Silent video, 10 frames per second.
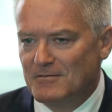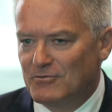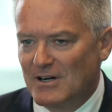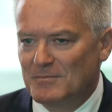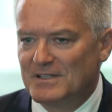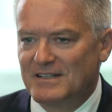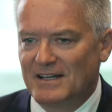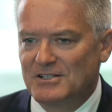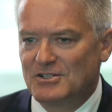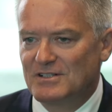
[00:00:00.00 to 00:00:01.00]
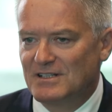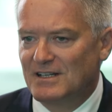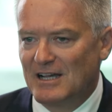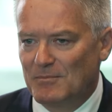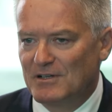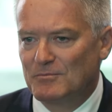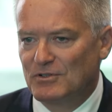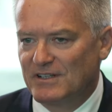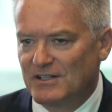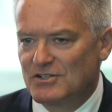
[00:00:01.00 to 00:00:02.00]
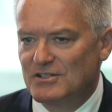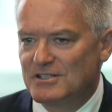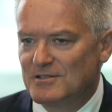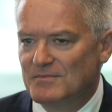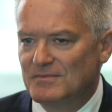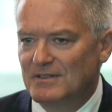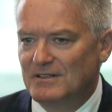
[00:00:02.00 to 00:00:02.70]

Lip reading: Fragmentation, decoupling, protectionism,